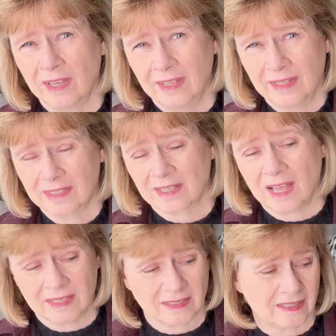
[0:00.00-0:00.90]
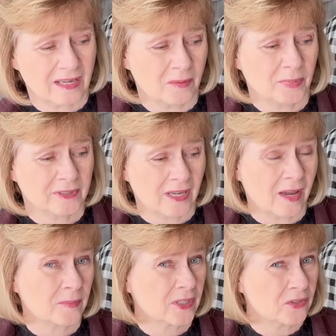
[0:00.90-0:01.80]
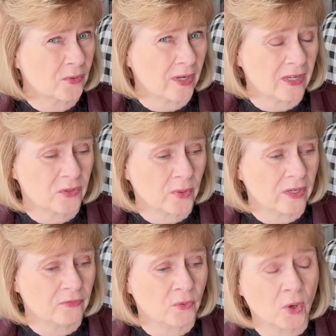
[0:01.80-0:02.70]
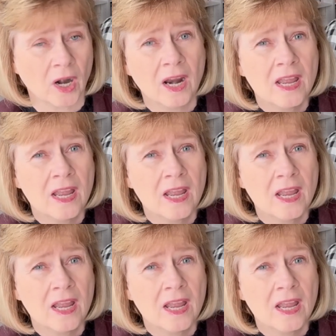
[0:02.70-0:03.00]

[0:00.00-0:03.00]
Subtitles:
this closet a couple times in 2024